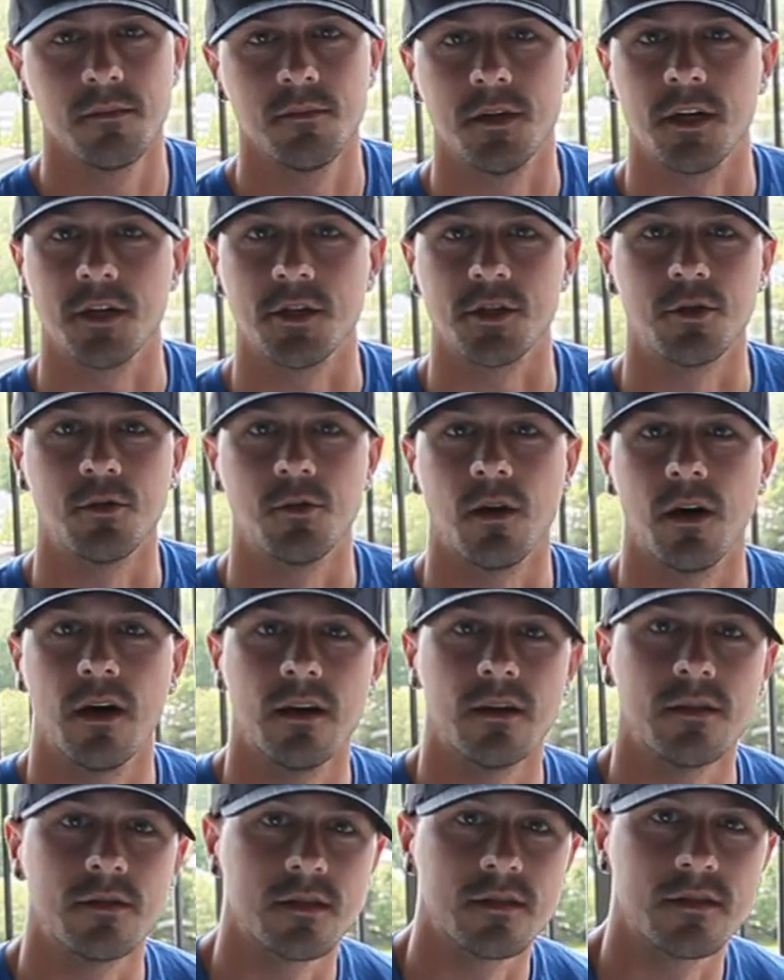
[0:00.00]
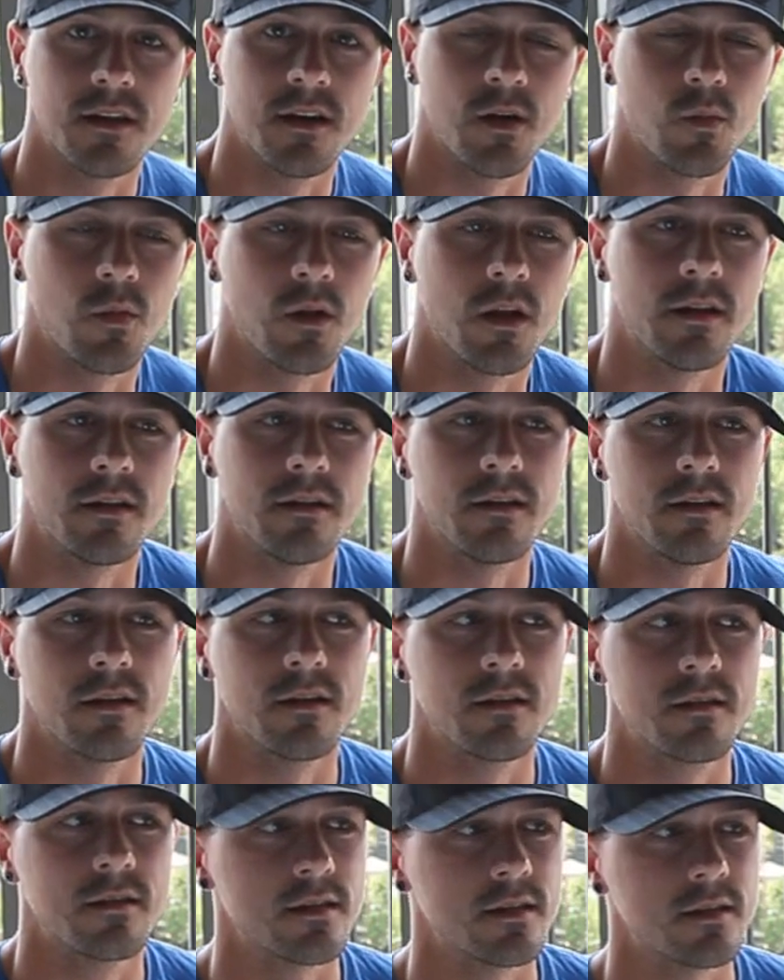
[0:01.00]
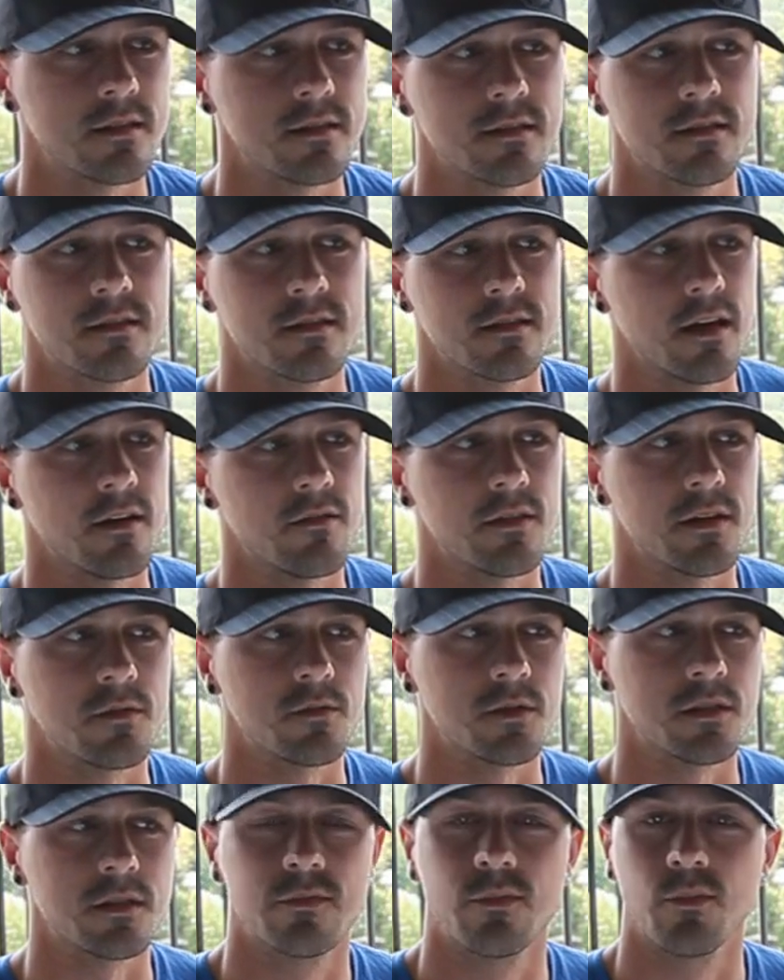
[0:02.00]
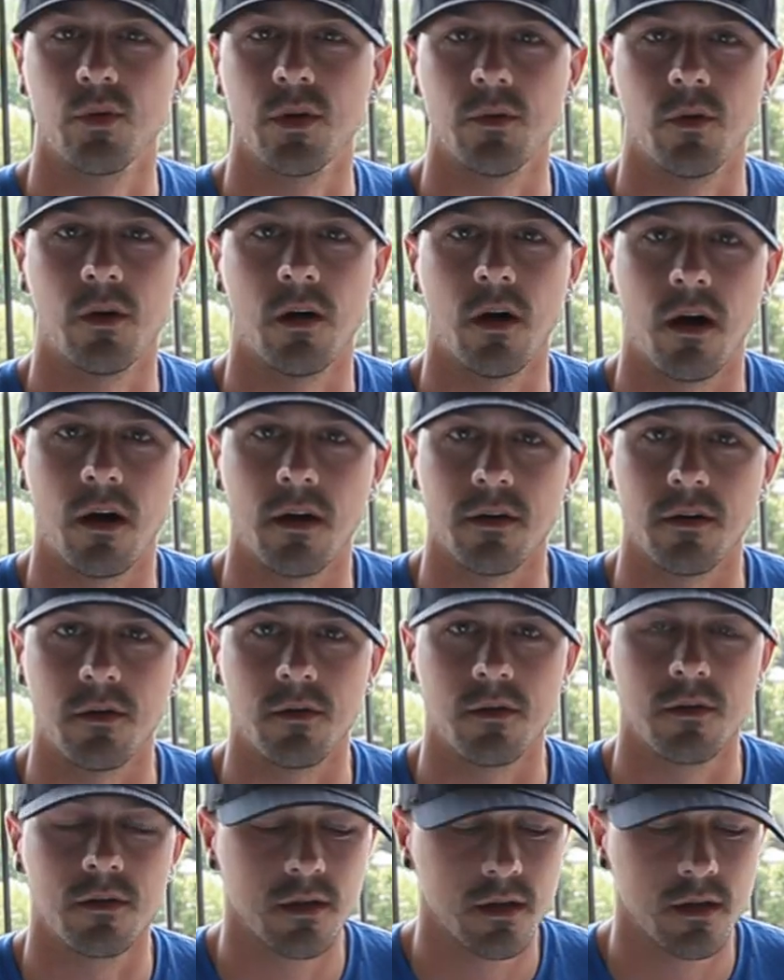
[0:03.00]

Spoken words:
Not sure why. It's a terrible idea because everything was pretty well auto,